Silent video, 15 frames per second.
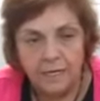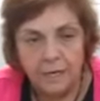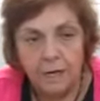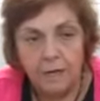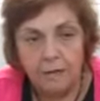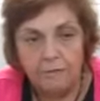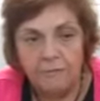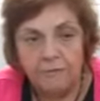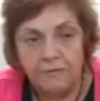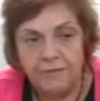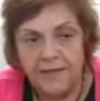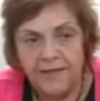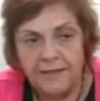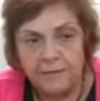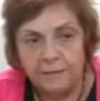called
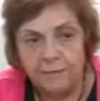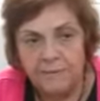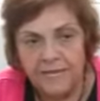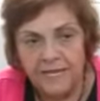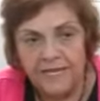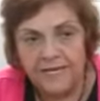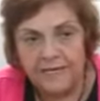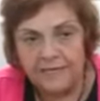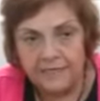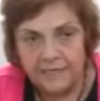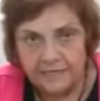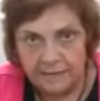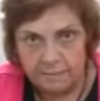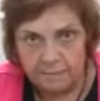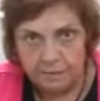
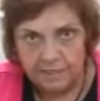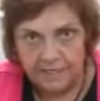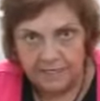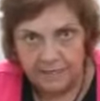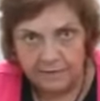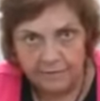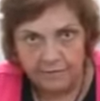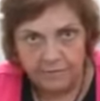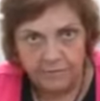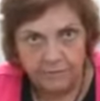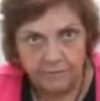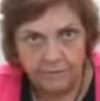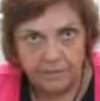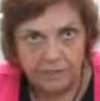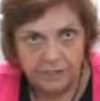zygomatic implants,
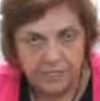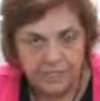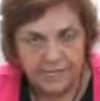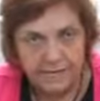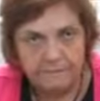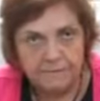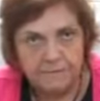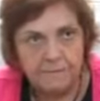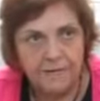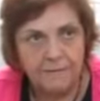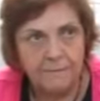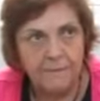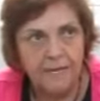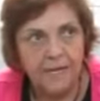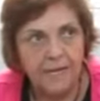which I kept in
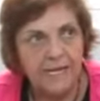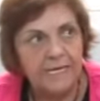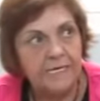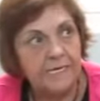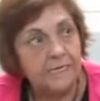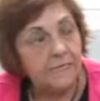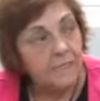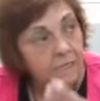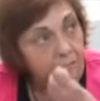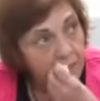my mind. And